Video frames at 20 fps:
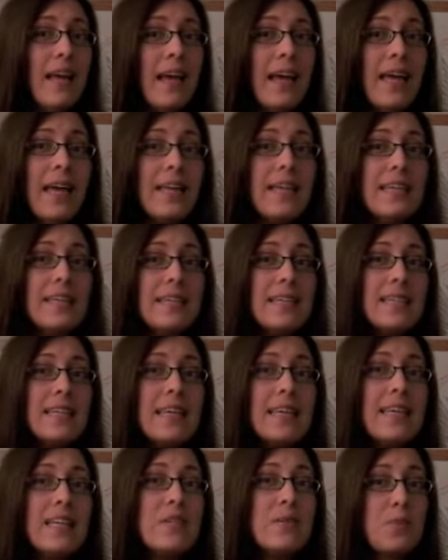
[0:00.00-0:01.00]
And
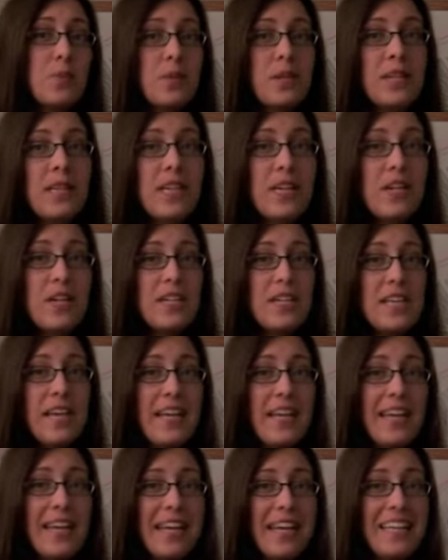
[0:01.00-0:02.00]
it's really
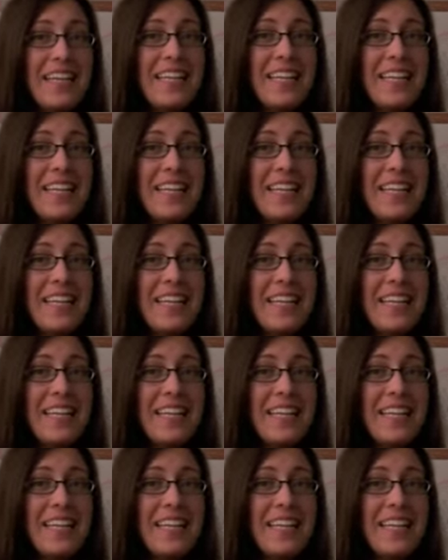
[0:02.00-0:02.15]
irritating